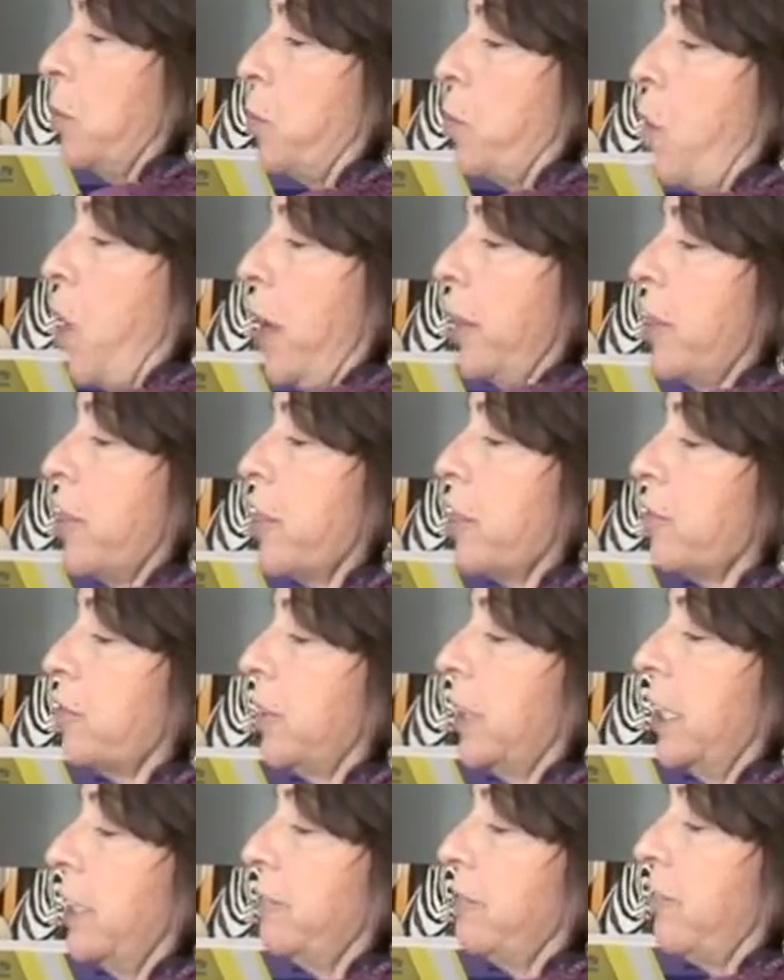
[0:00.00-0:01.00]
a one,
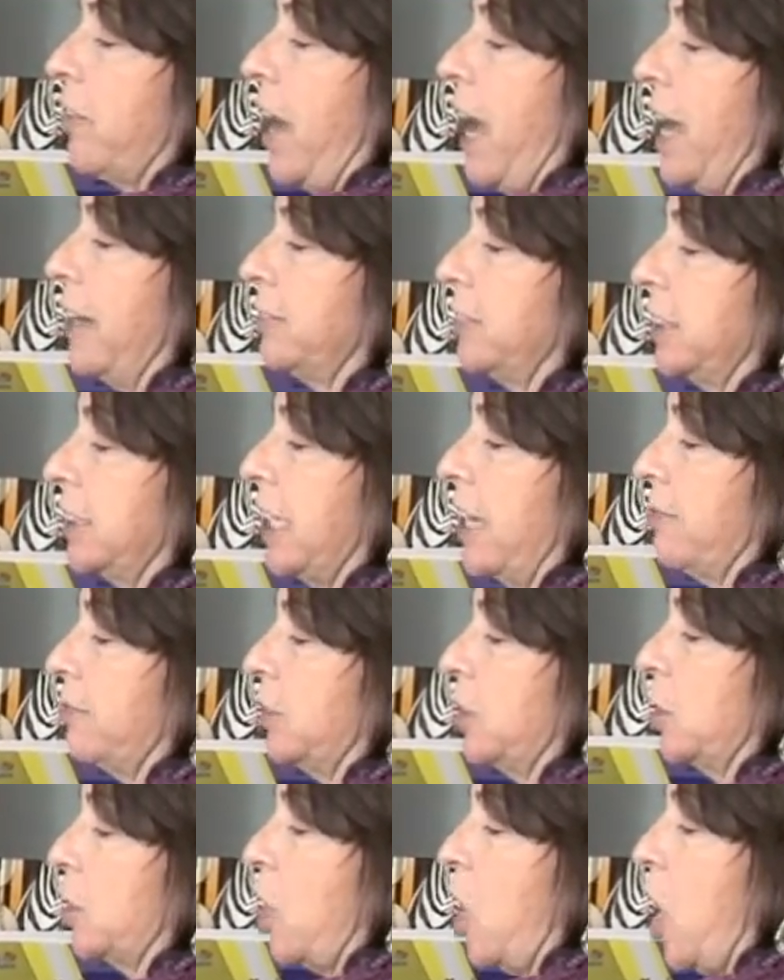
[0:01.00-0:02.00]
three, five,
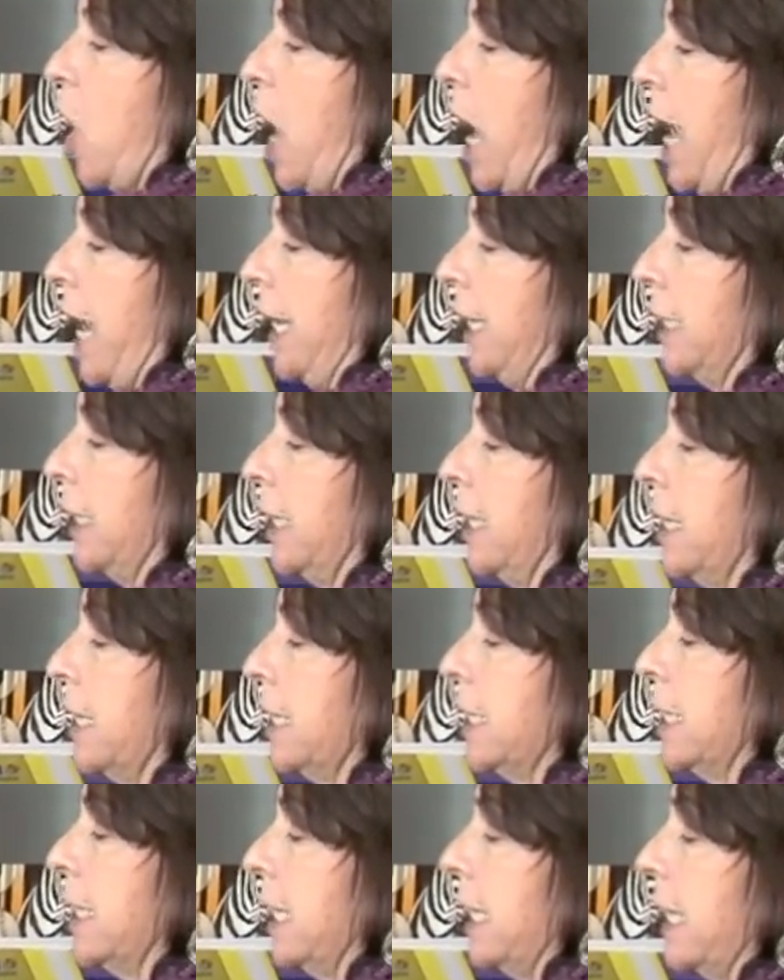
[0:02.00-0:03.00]
seven, and nine,
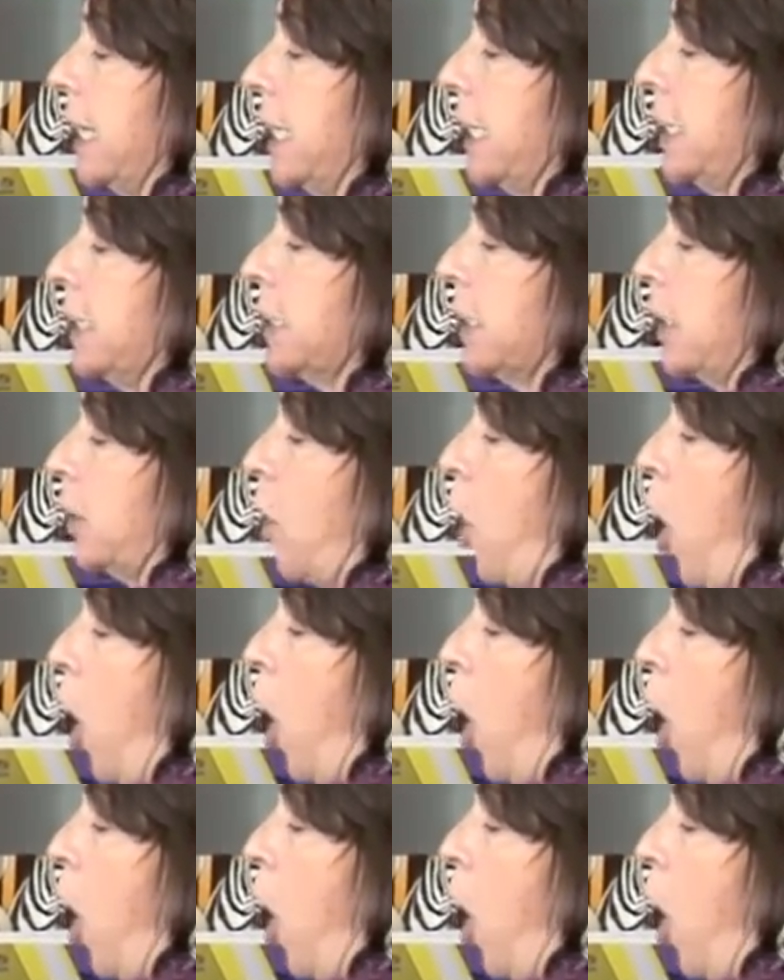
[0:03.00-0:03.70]
it is an